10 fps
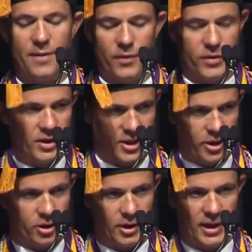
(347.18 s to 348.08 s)
of the
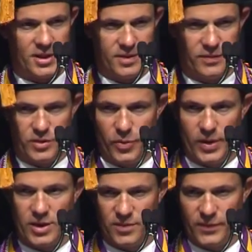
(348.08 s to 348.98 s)
entire class of
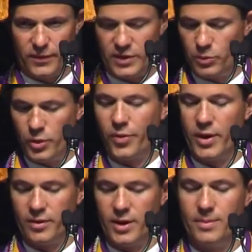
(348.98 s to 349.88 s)
2015, we
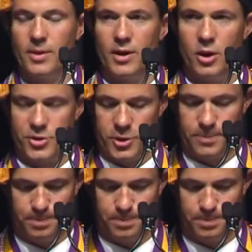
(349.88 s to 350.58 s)
thank them also.